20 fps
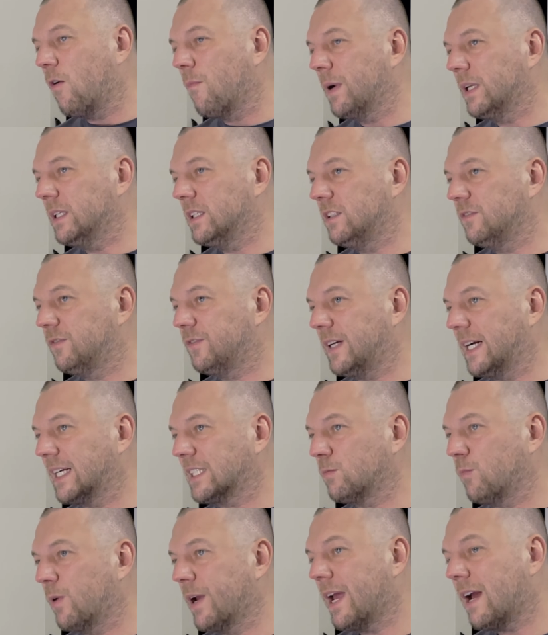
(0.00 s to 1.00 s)
many
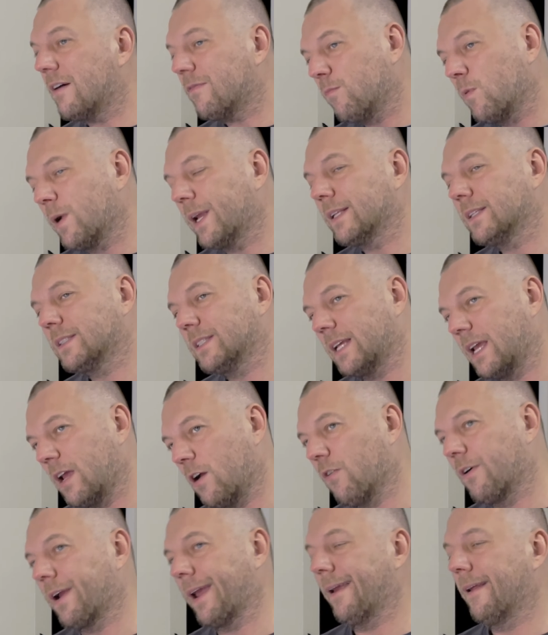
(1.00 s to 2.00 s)
defects we have, we can say,
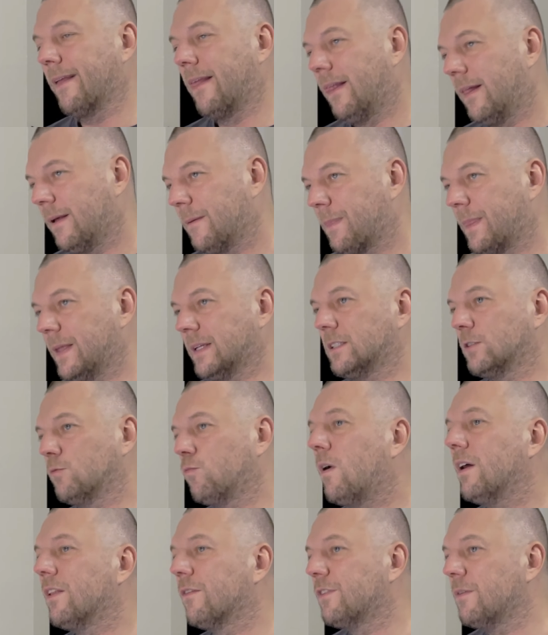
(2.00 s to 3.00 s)
okay, this is
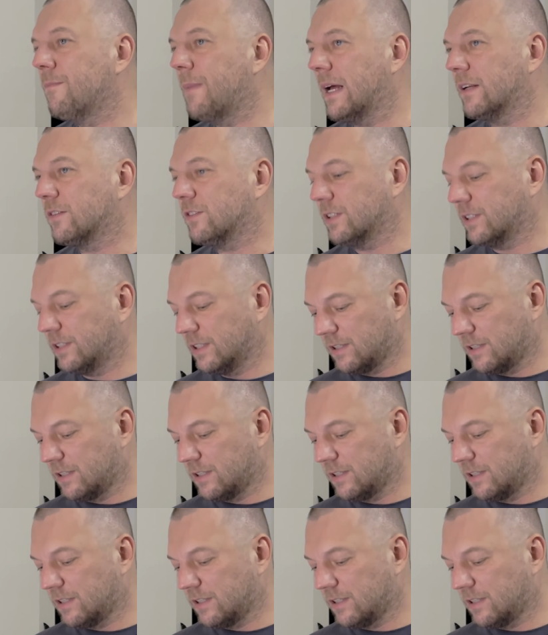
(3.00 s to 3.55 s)
one of the metrics.